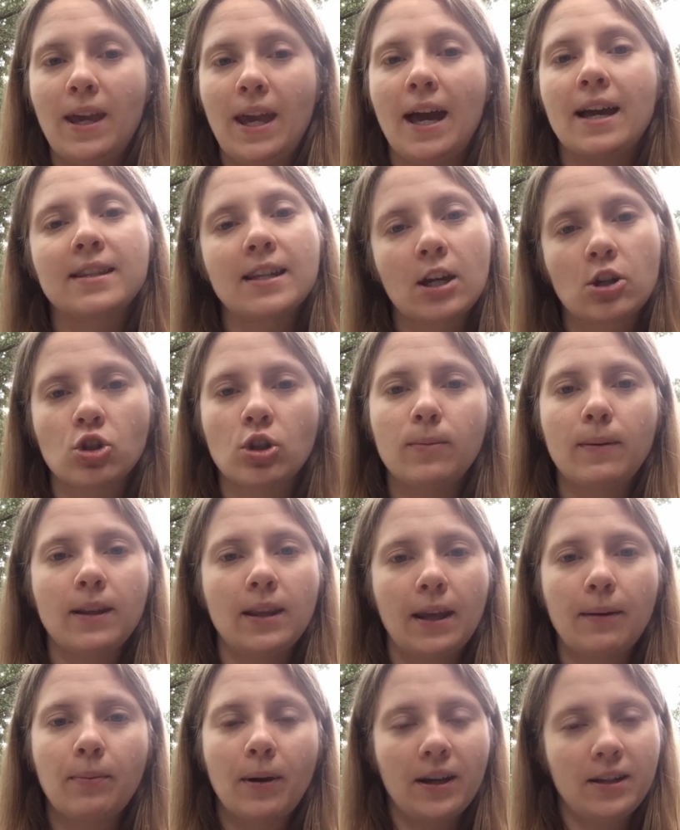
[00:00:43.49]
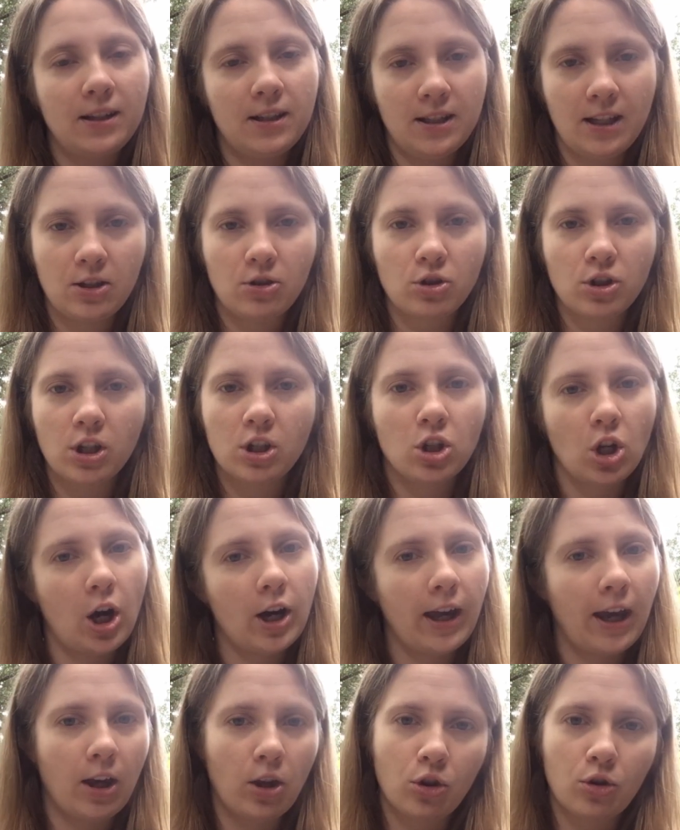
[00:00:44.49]
has actually been like Brandon Sanderson
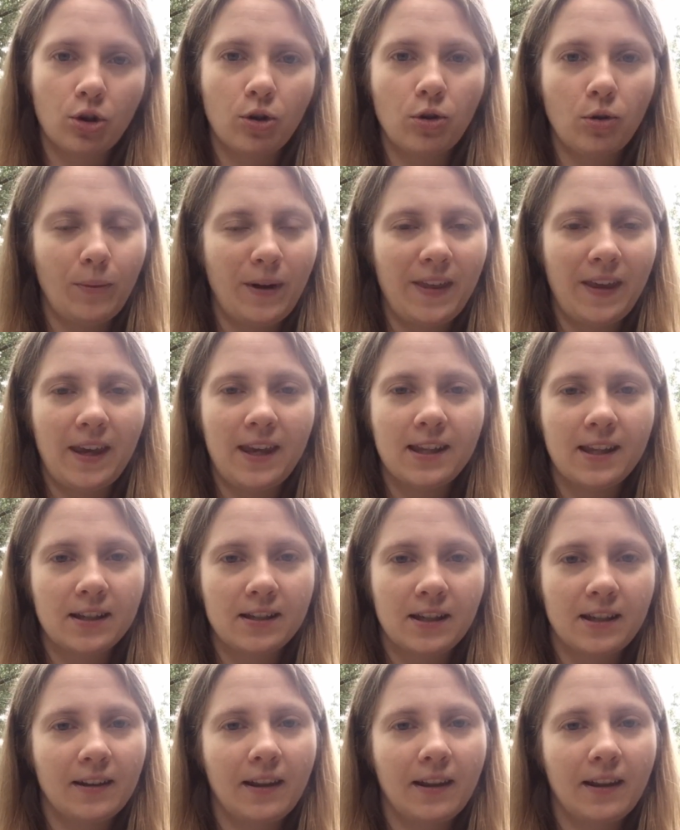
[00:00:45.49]
talking through the way that he does it.